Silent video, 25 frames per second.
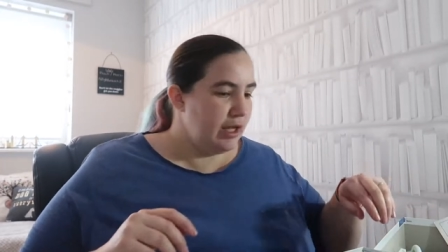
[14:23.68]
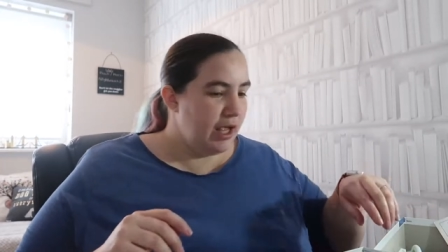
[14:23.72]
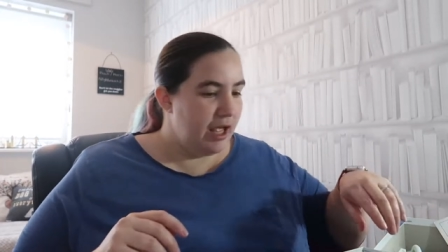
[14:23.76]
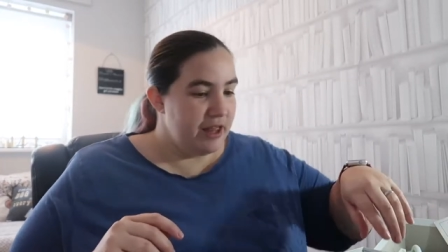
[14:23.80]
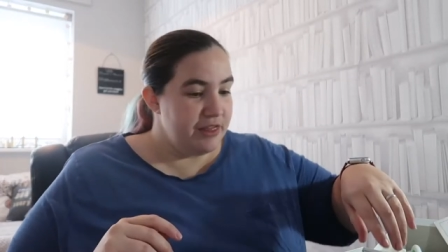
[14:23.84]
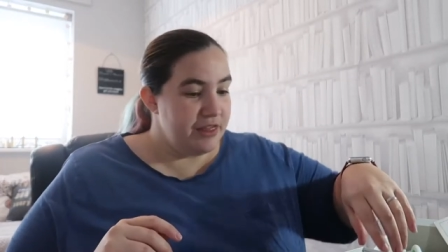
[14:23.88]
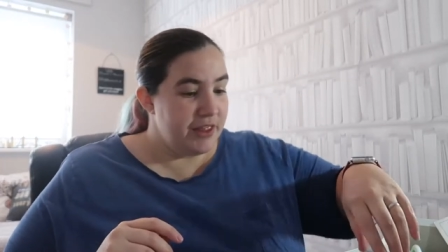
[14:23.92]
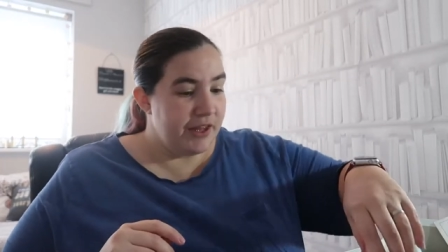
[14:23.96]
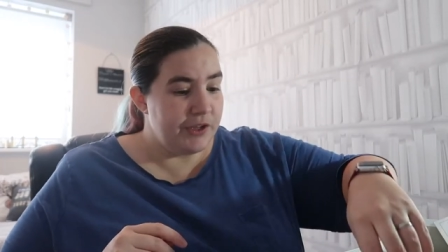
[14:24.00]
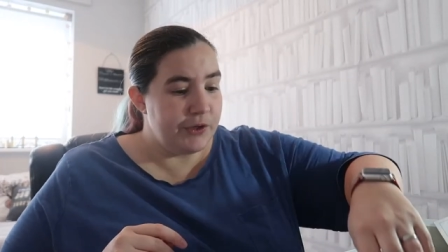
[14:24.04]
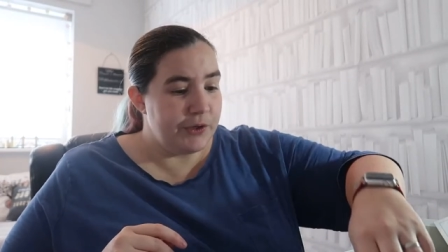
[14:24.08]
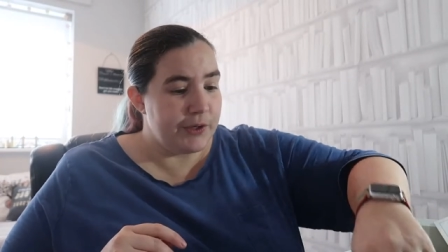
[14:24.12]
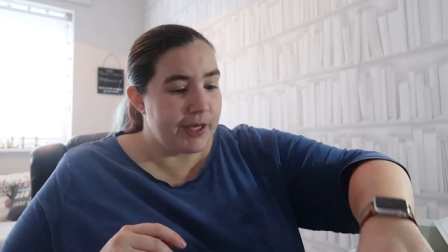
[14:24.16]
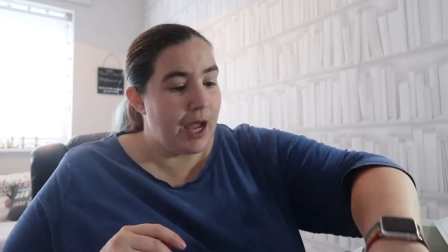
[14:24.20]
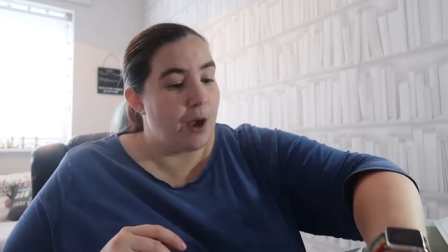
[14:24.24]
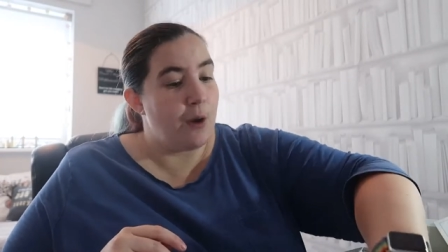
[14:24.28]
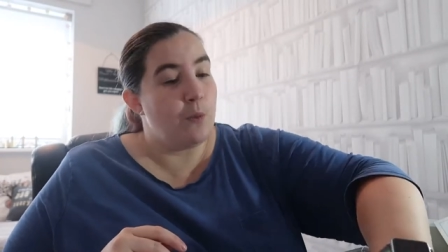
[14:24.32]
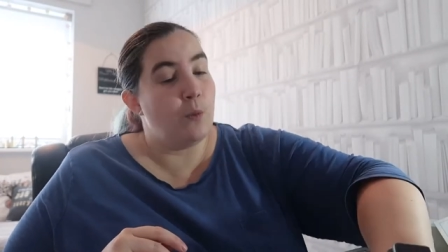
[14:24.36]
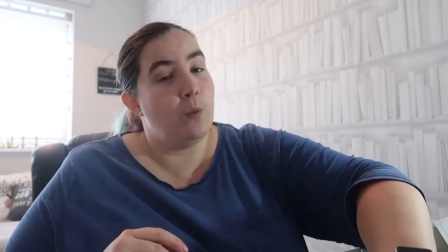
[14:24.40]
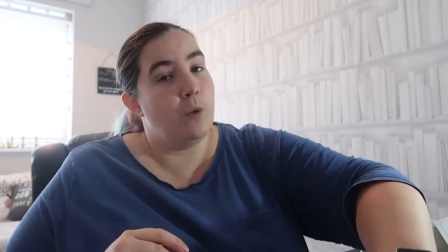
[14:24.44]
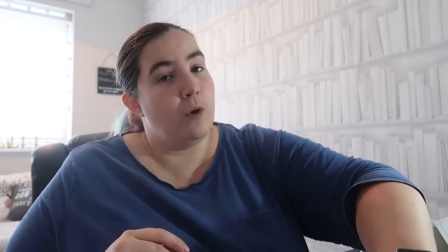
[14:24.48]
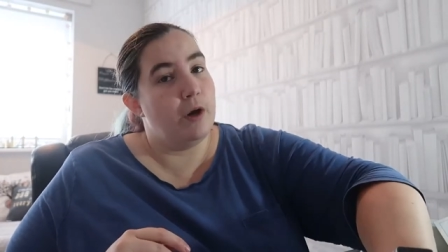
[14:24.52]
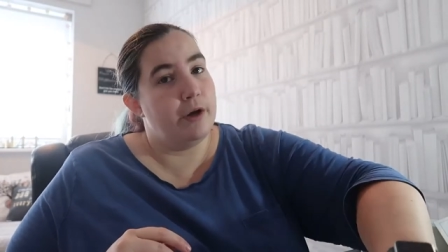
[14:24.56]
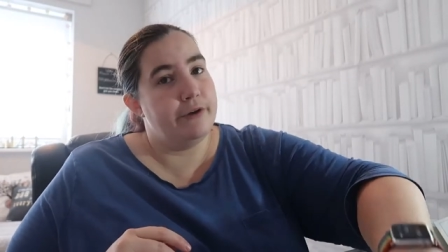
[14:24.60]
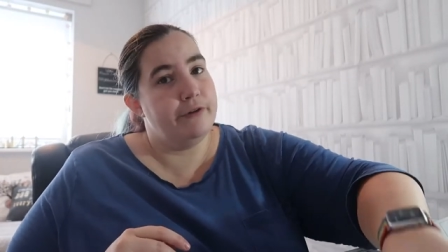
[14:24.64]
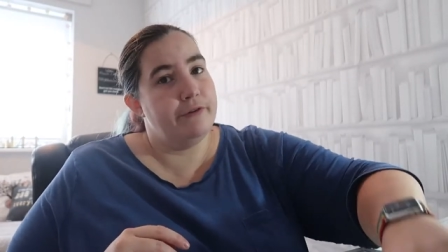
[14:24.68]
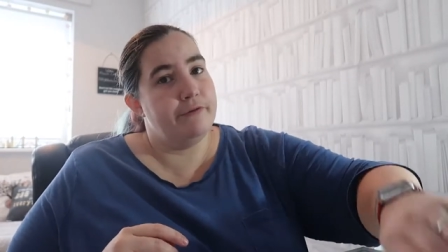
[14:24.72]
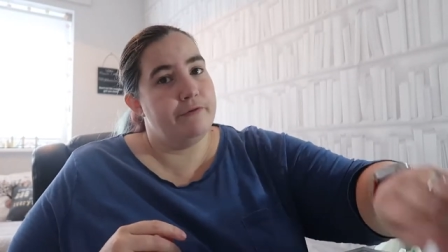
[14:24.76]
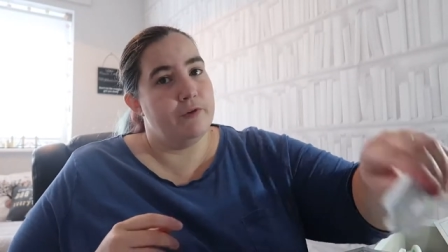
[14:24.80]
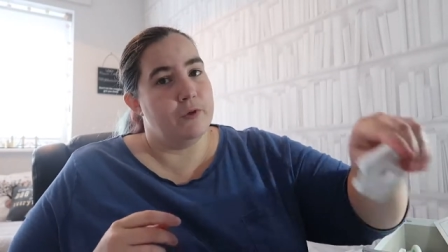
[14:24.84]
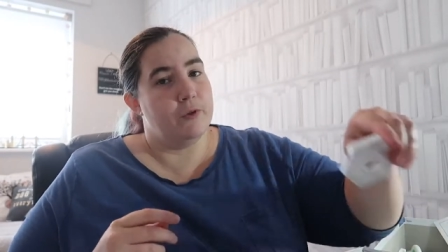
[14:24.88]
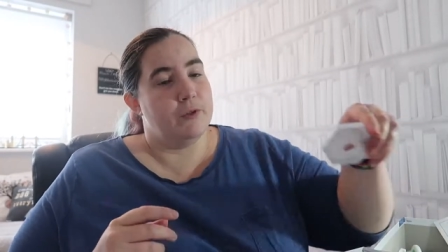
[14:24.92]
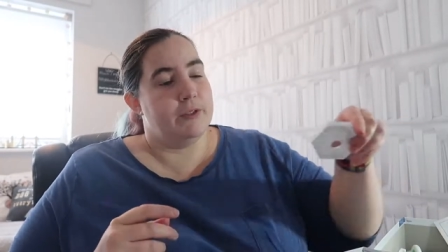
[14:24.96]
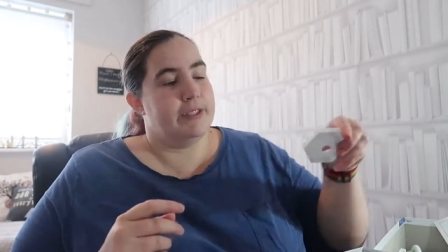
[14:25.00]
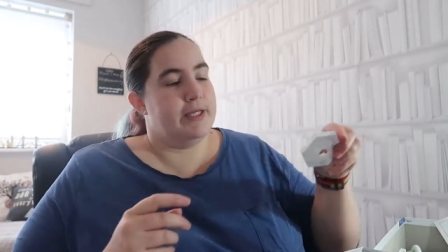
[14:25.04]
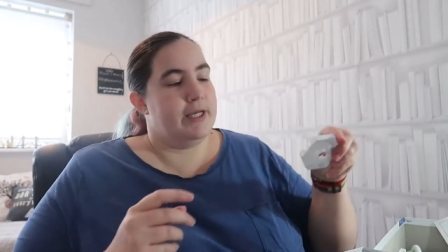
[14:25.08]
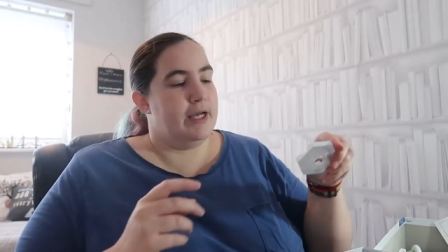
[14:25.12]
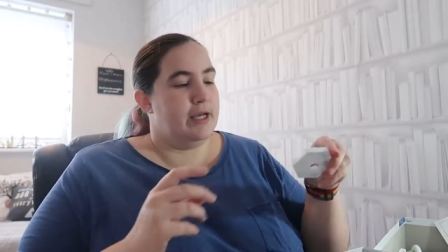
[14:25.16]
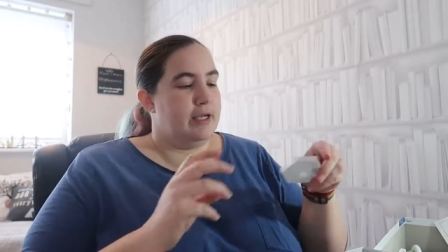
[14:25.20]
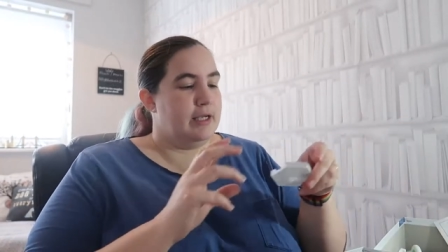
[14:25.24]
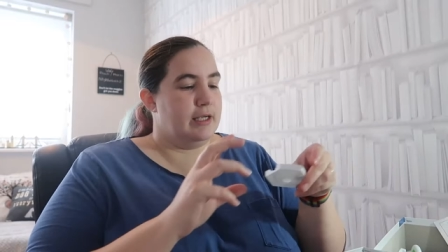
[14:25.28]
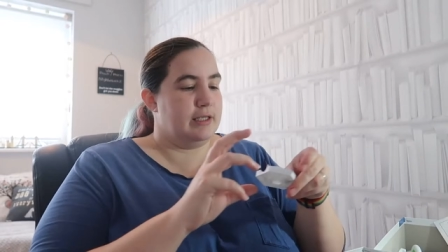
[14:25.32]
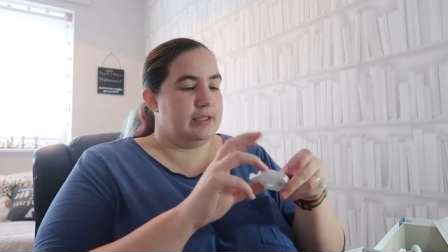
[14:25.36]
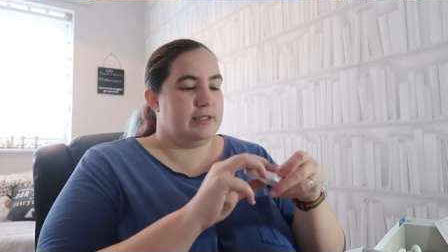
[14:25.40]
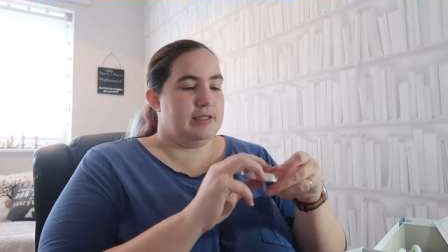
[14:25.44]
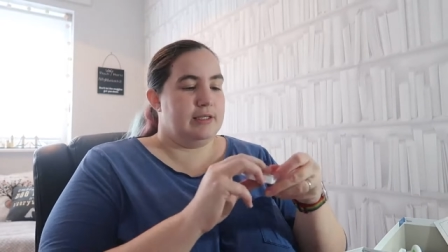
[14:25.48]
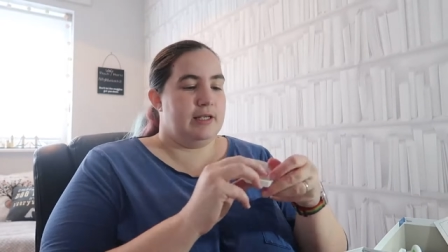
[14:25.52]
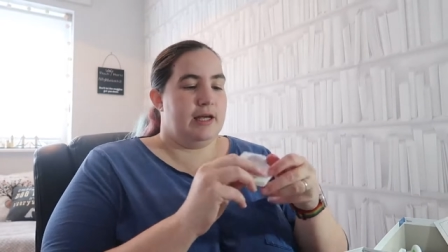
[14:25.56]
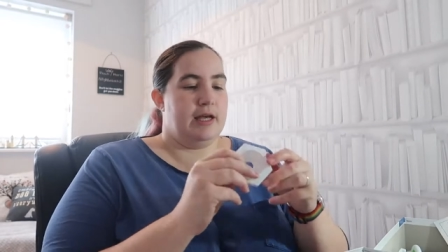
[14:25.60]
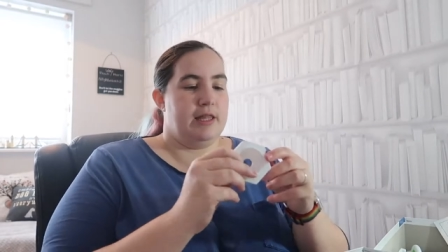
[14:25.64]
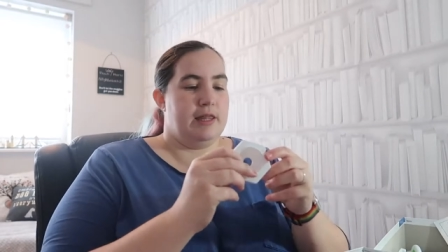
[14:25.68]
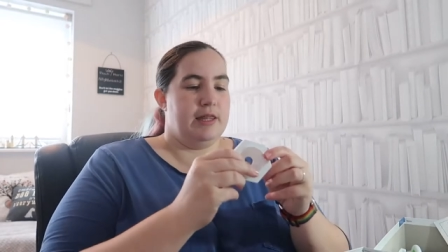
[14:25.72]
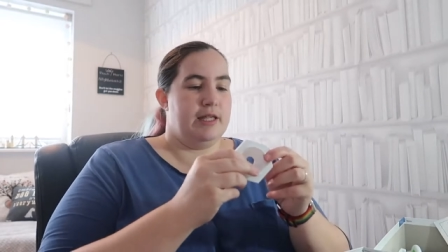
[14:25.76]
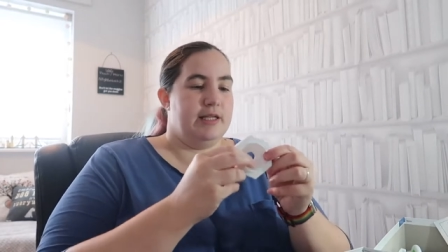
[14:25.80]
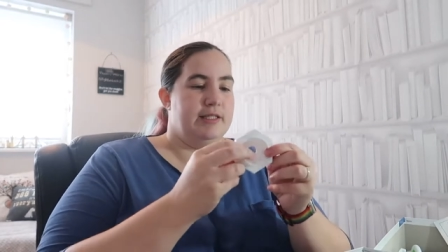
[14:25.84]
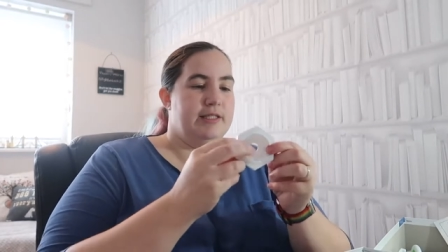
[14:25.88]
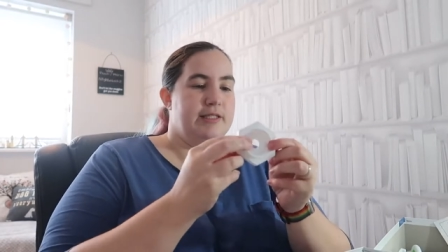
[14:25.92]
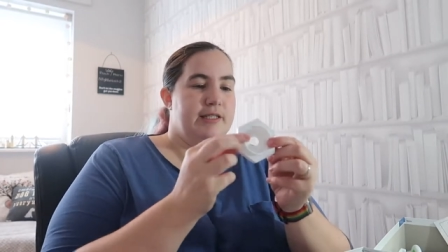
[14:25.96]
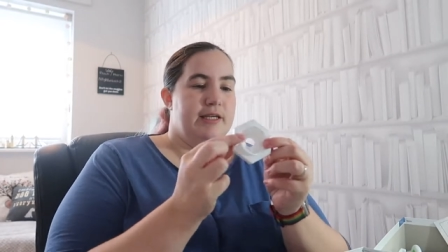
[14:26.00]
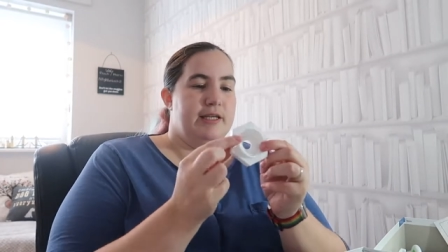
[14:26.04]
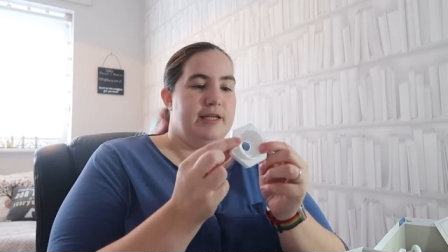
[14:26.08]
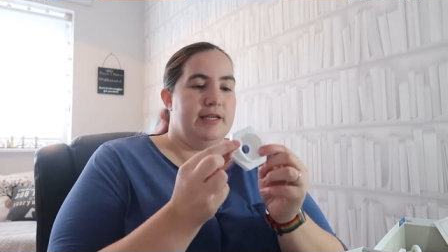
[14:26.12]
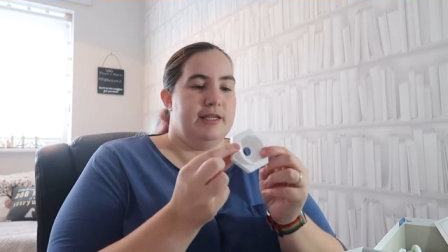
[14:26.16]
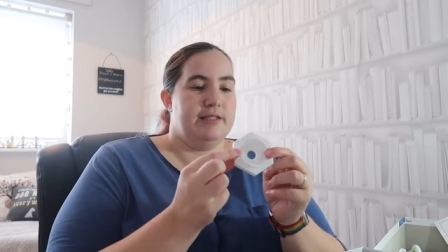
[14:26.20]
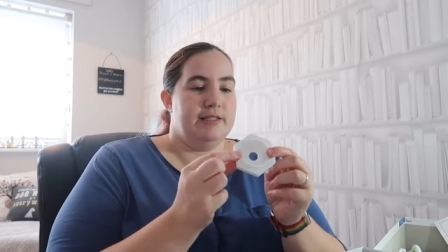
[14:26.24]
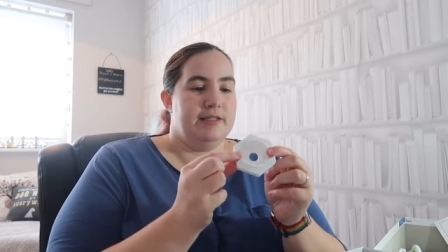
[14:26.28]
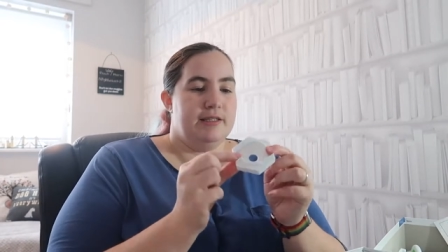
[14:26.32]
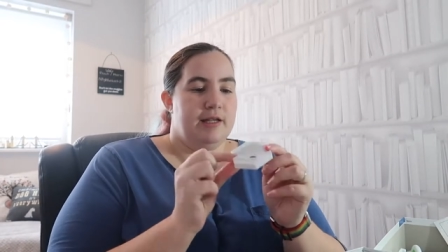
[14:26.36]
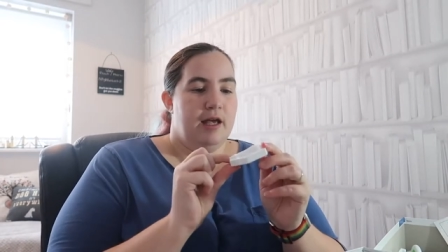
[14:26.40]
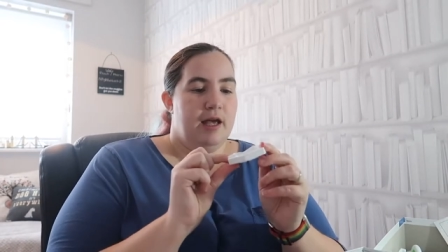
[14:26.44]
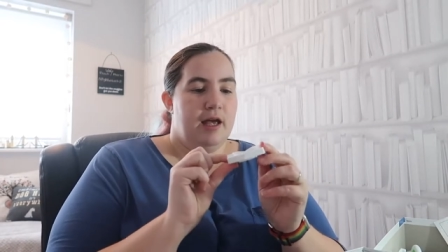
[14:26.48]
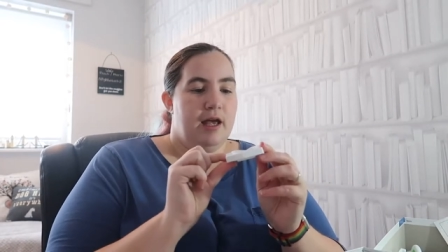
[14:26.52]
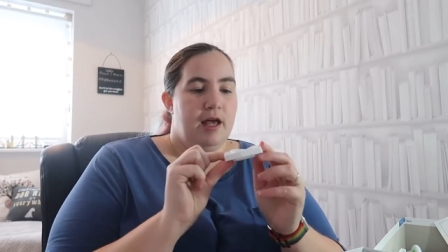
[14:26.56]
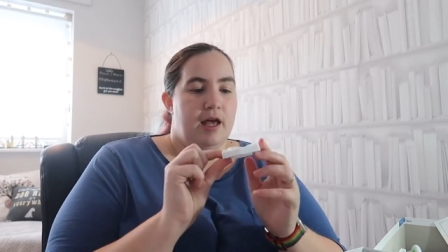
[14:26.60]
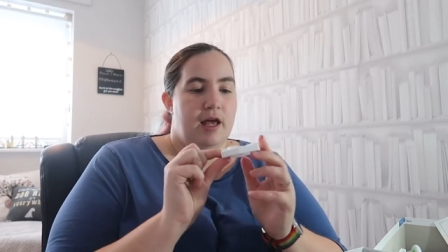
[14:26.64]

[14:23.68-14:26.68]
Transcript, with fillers: And then you get one vortex and this is